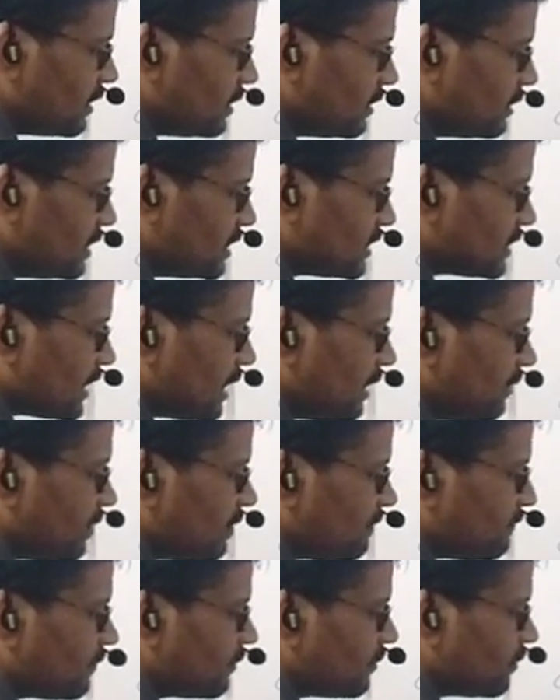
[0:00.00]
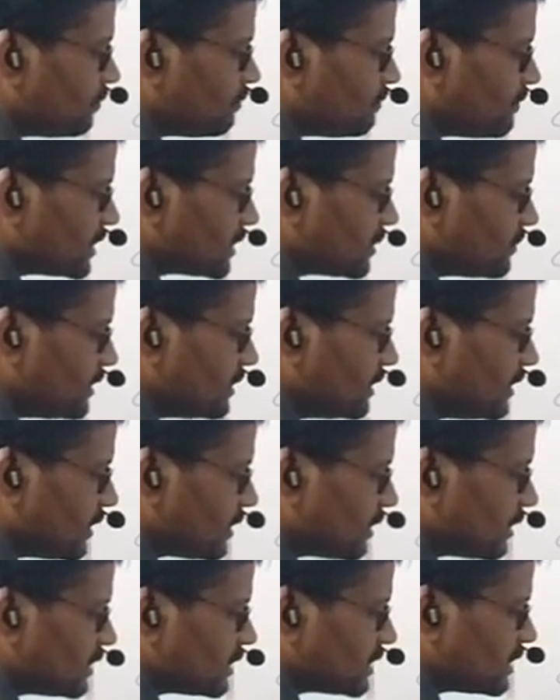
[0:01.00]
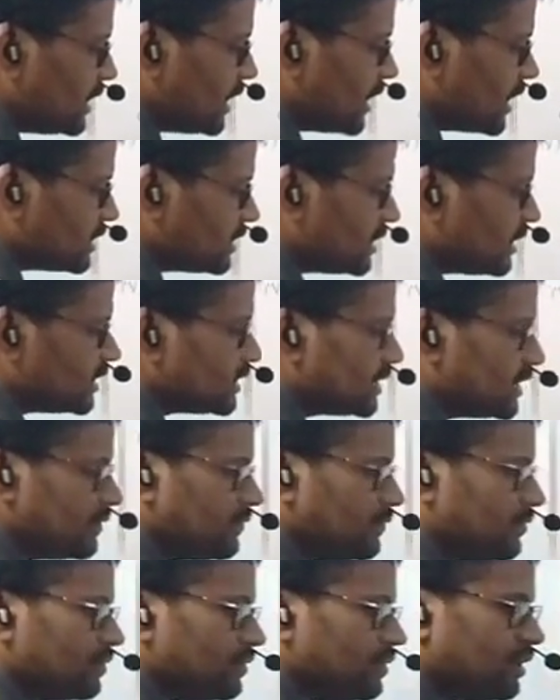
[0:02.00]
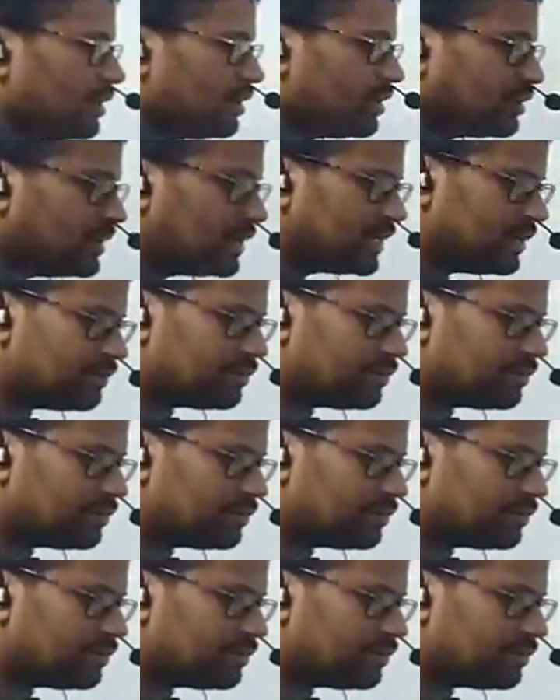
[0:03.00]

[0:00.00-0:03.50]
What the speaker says: this type of group must be there, CH3CO. That